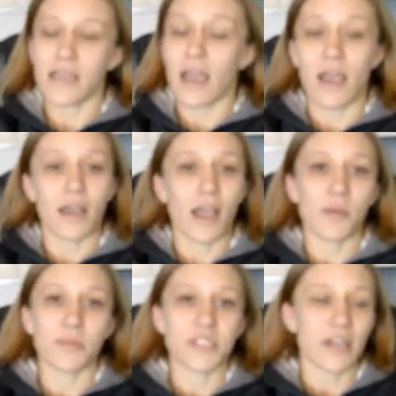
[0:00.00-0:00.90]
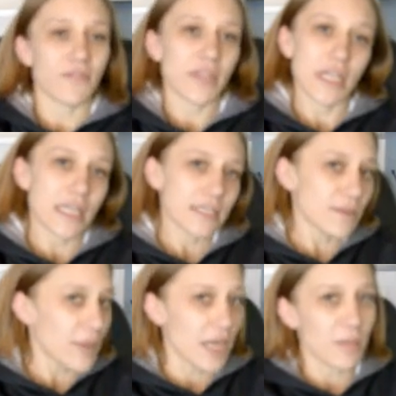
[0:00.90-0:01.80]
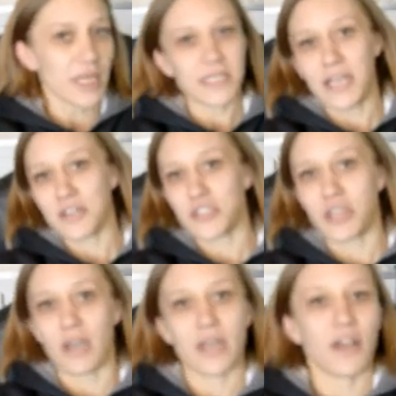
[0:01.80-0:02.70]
Yeah, I'm definitely going to demand my title shot.